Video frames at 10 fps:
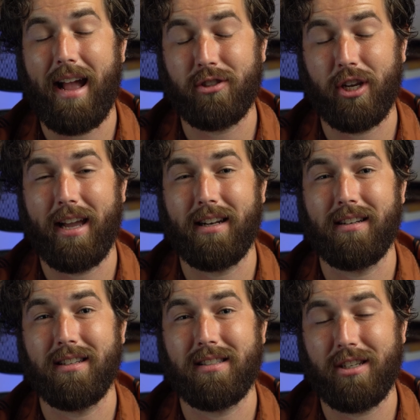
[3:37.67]

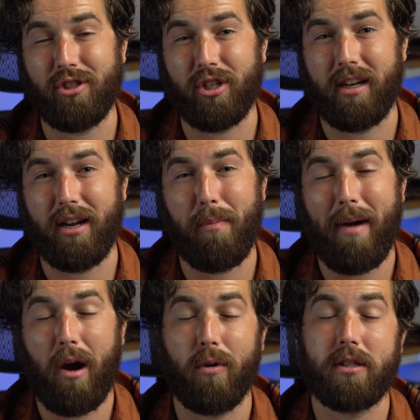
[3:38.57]
educated decision
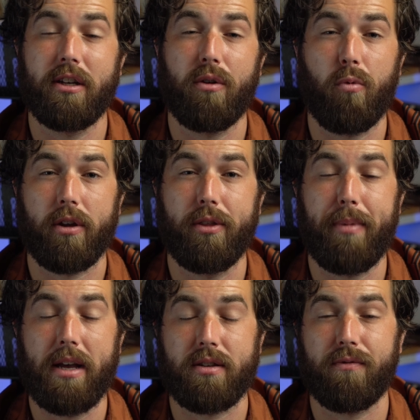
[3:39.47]
about what's going to work the
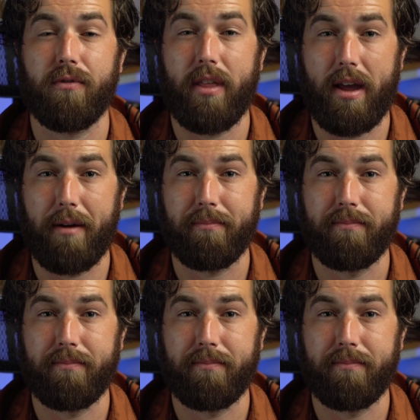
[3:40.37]
best for them.